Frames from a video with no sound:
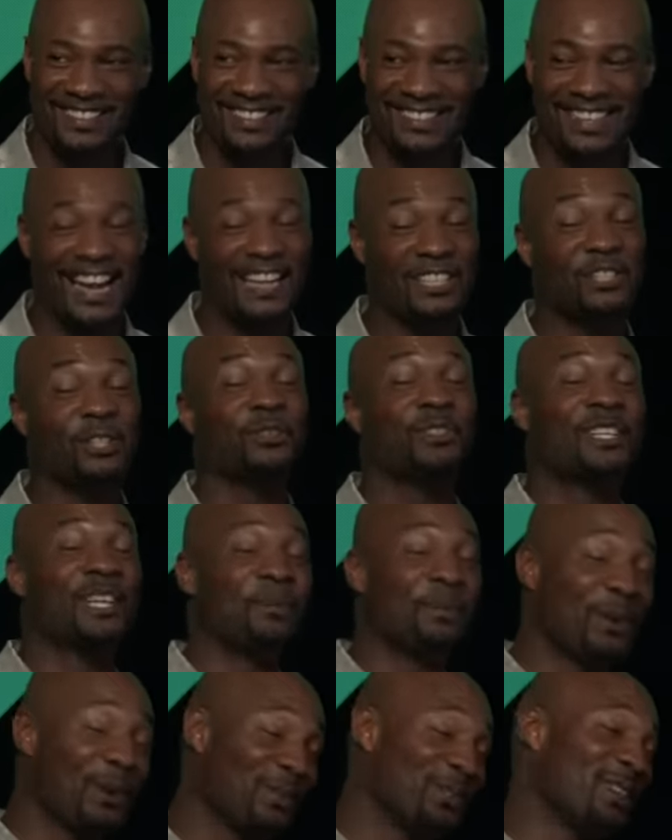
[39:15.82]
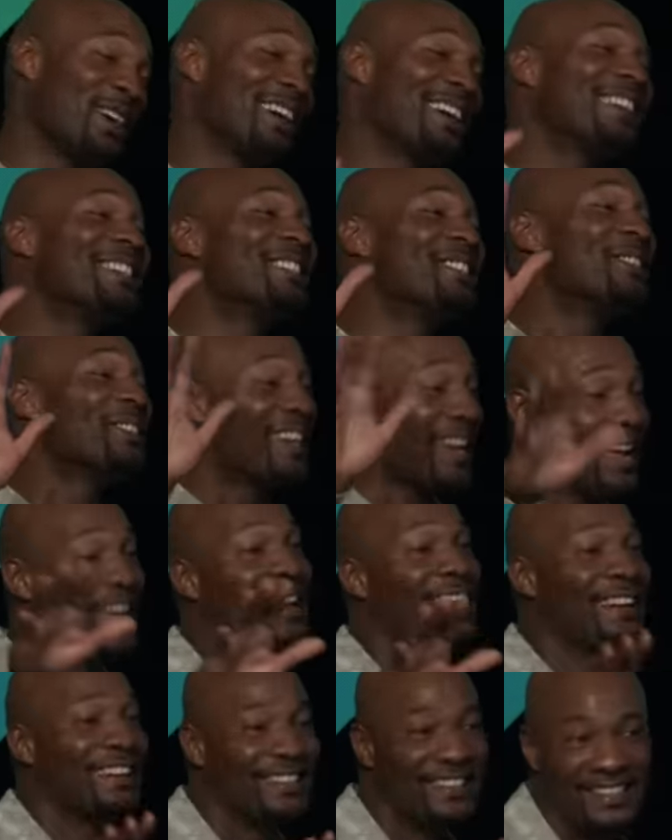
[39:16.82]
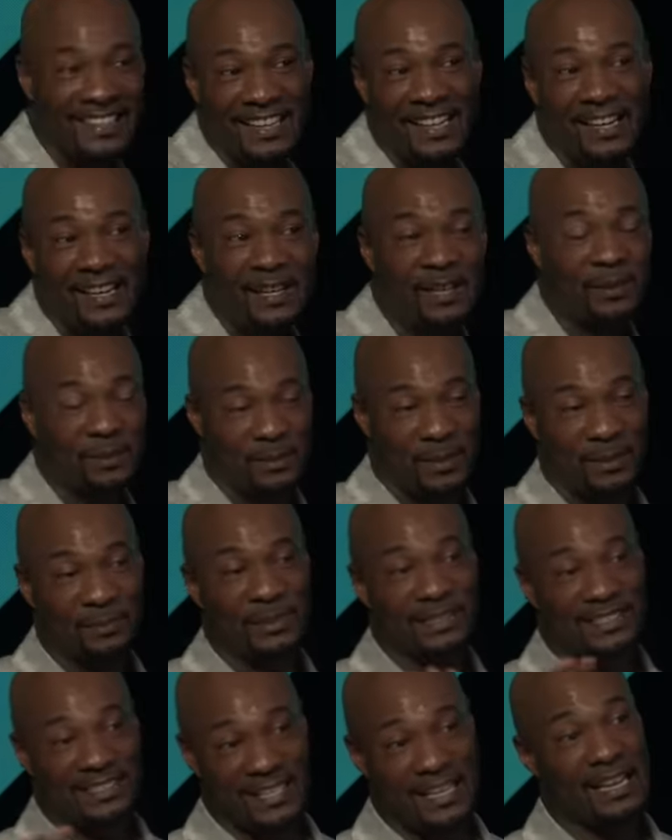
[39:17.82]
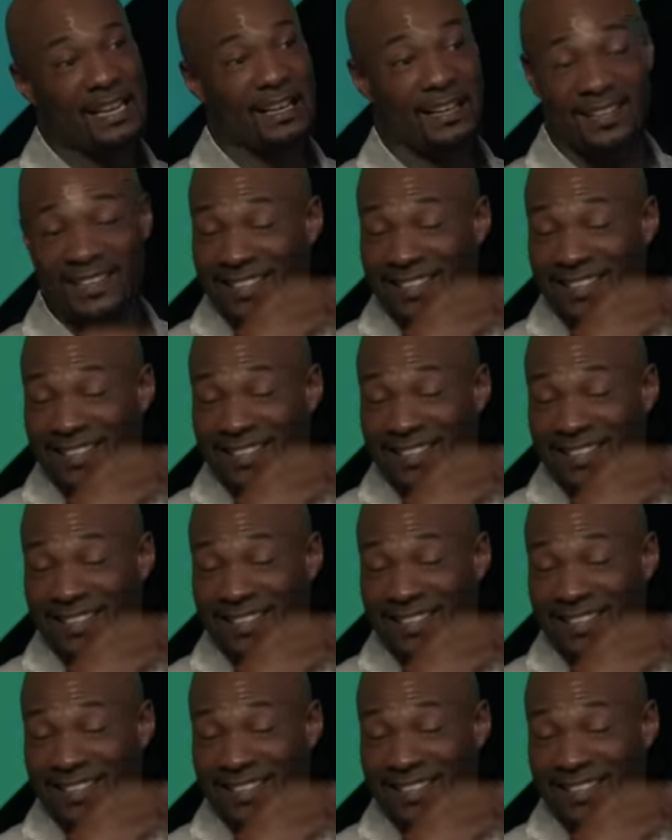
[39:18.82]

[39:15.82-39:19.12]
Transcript: Not your typical, so I guess you can. But I'm just saying.